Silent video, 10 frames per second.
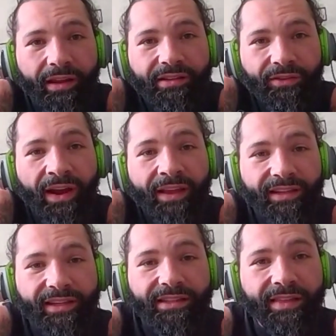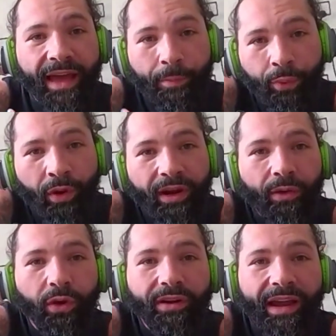to finally get to that point and
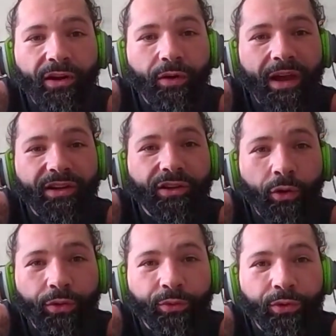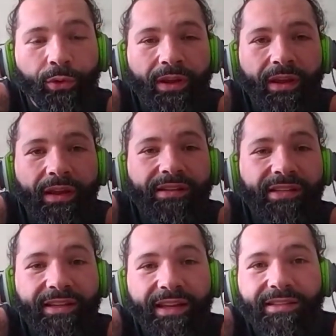what Naito had to go through to
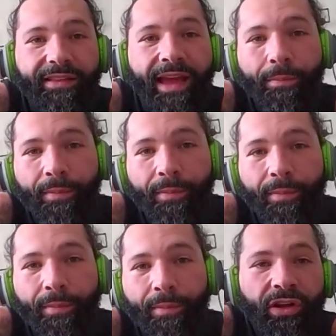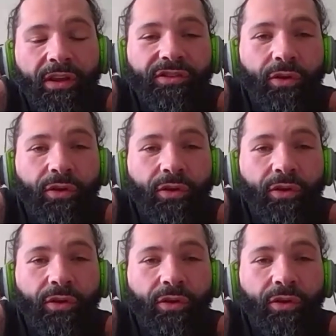get to that match. So